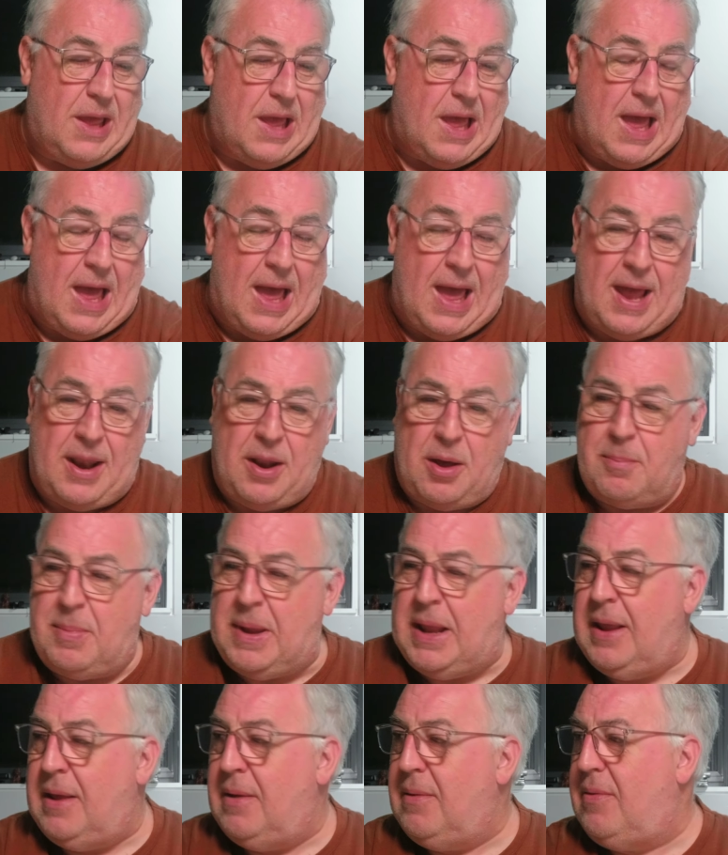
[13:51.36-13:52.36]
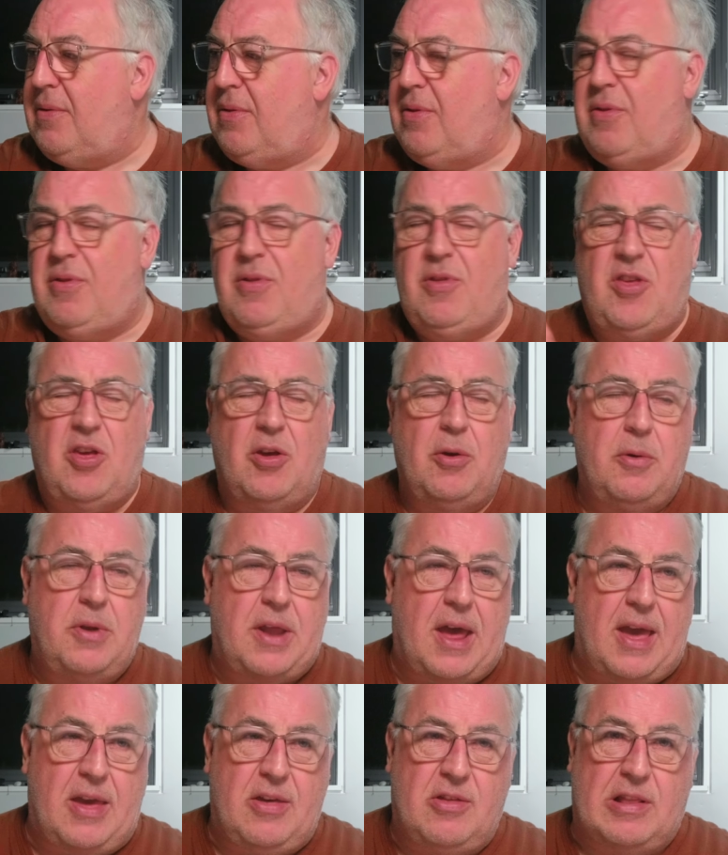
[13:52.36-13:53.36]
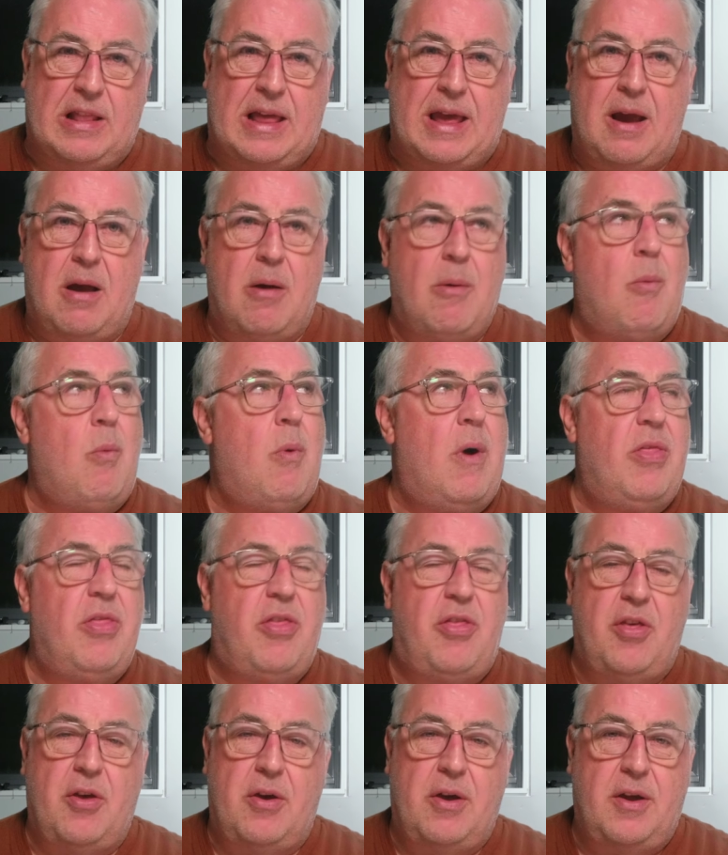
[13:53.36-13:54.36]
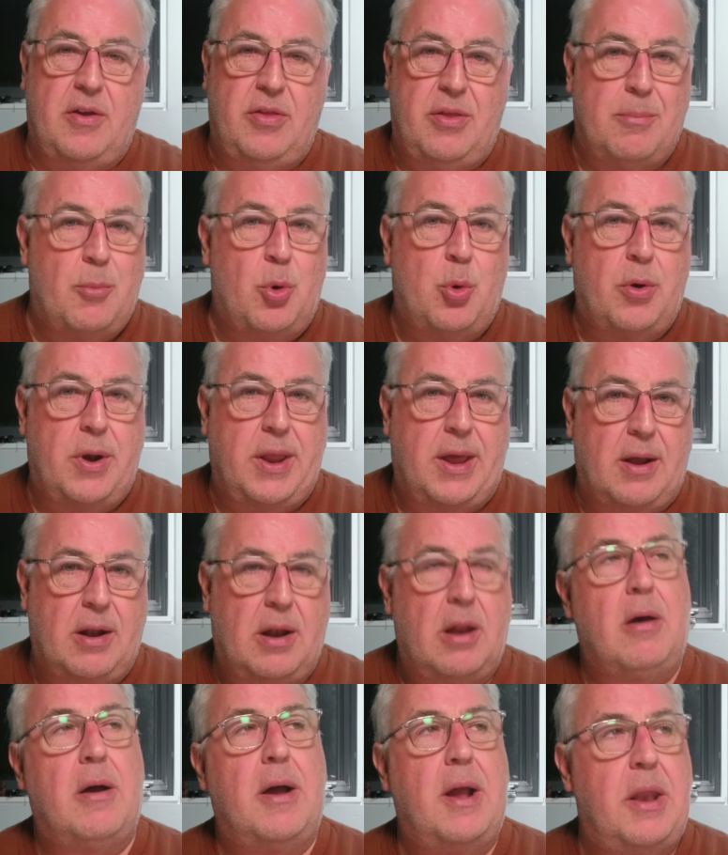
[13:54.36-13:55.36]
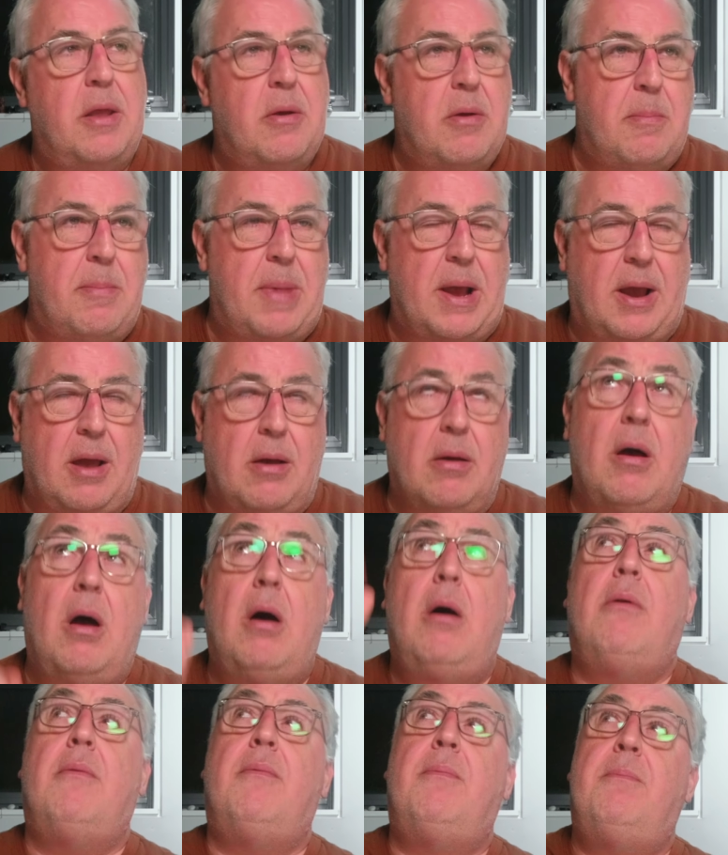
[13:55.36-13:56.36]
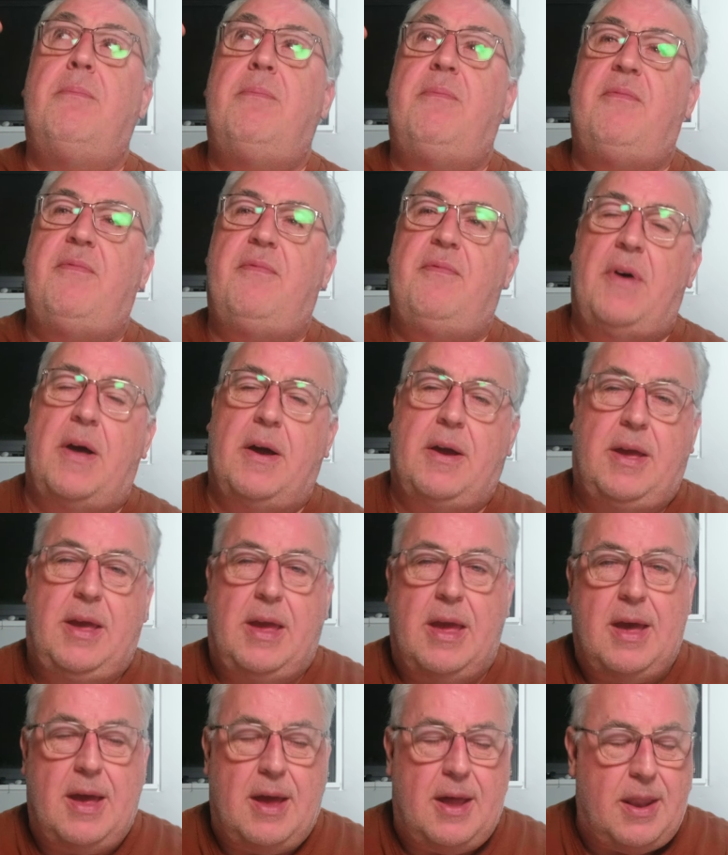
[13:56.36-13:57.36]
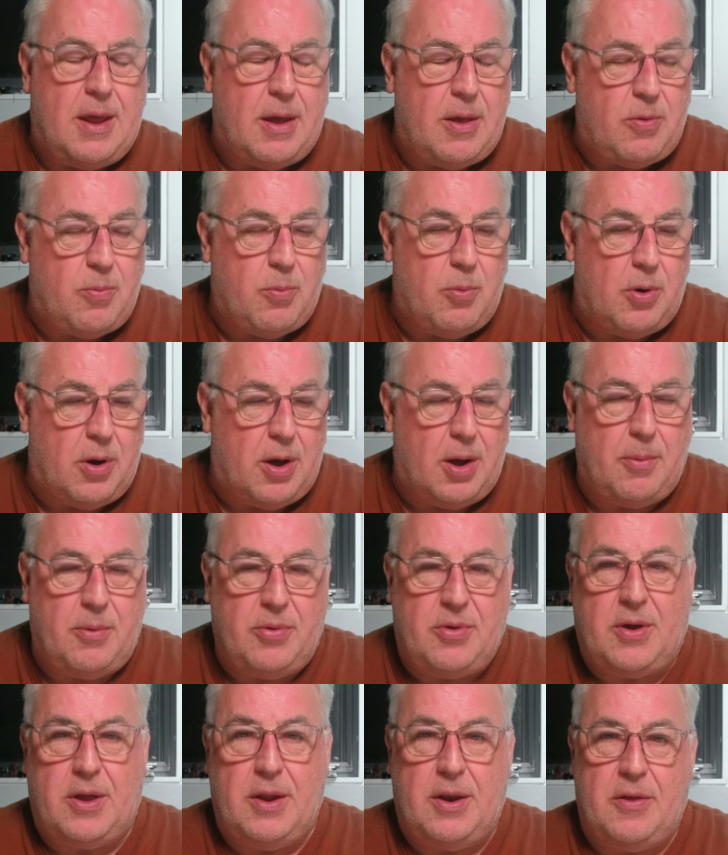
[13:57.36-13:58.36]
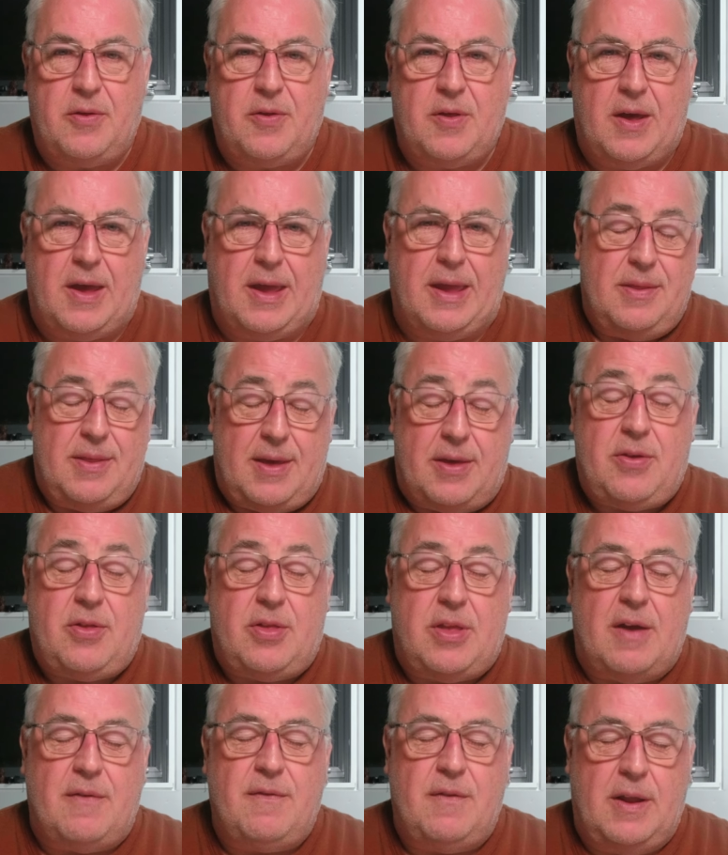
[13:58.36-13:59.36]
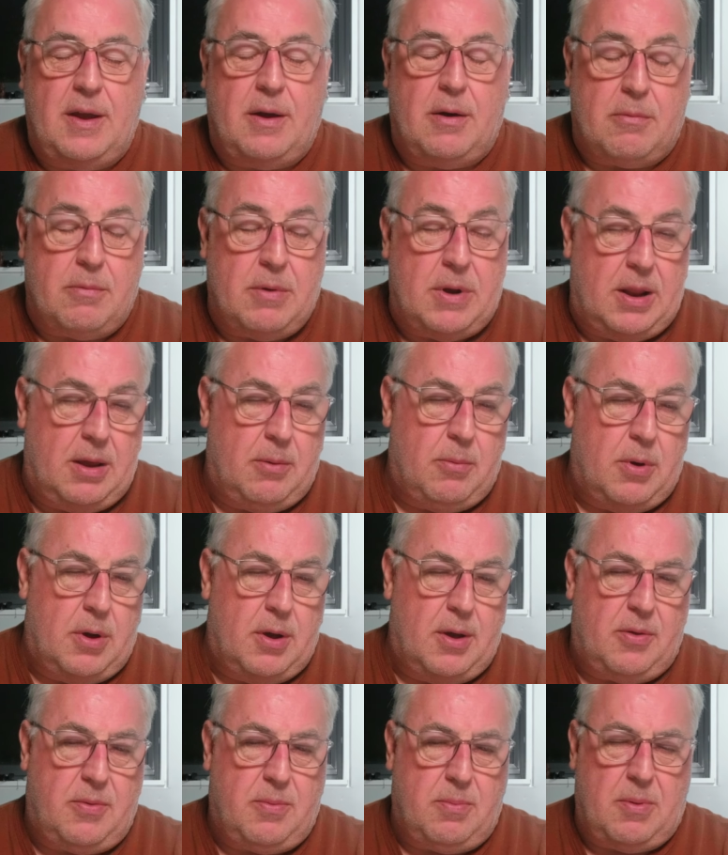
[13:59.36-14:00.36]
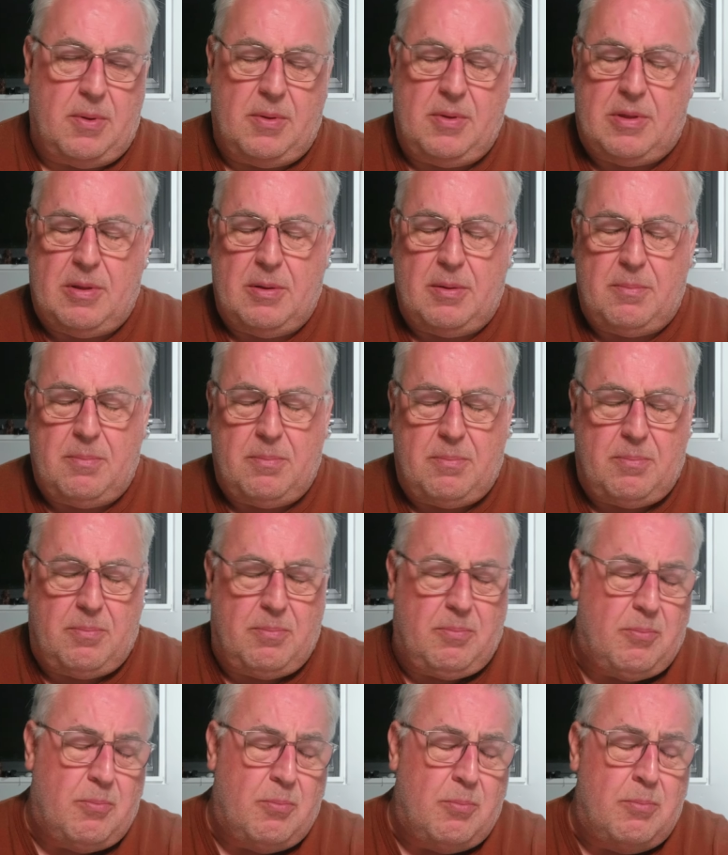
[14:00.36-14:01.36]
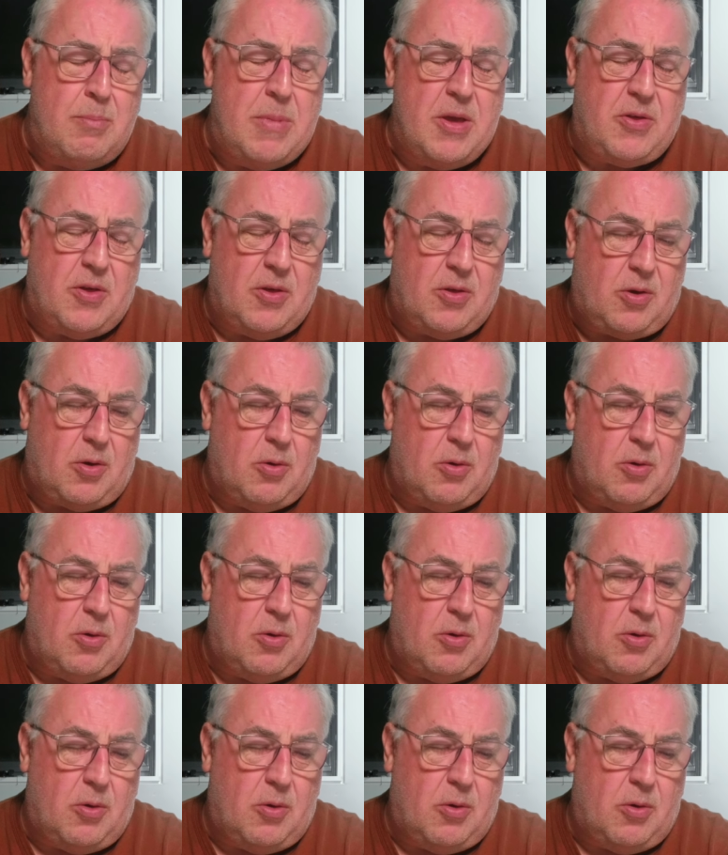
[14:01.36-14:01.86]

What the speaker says: And I'll be 2 days later, 1:30 in the morning, lying there in bed going, oh, fuck yeah, that was what I was going to say. That's definitely got really worse. But look, Mrs.